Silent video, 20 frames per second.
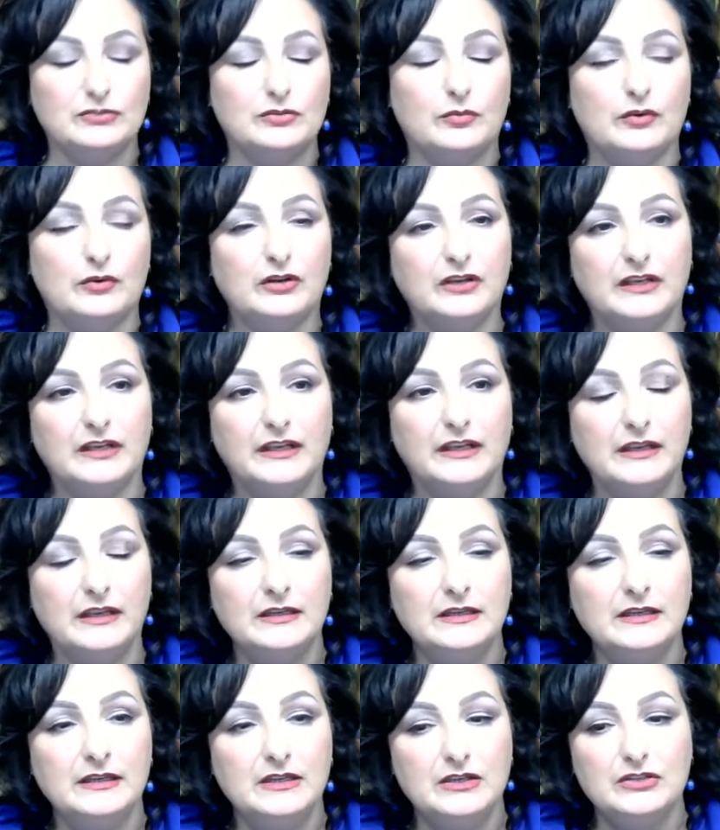So we're going to
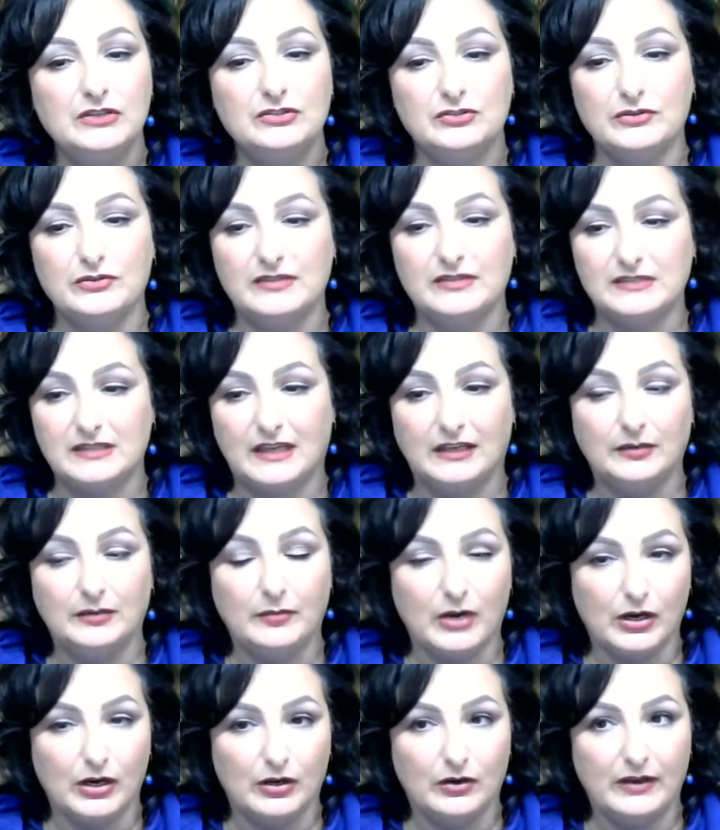do this again
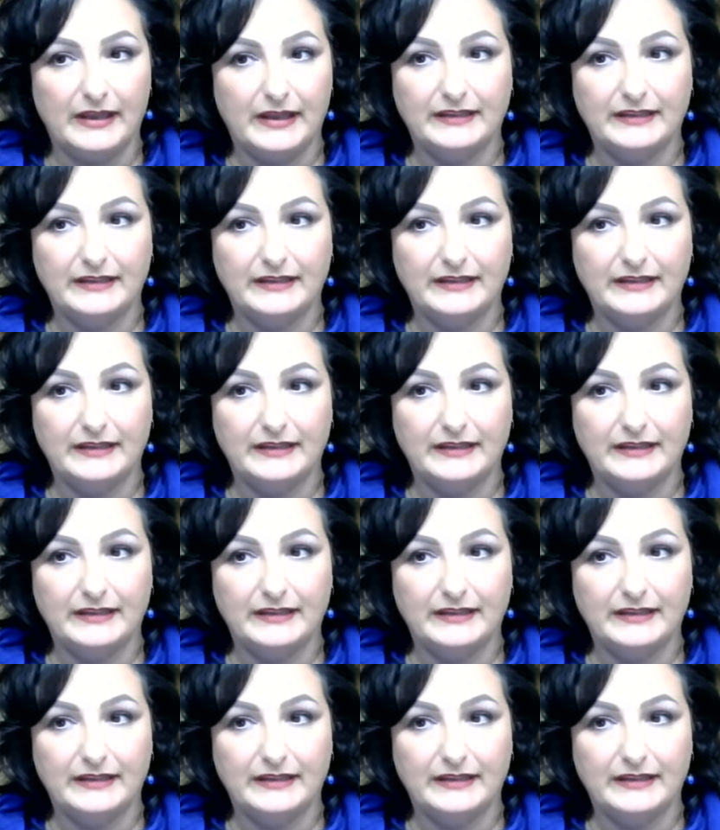tomorrow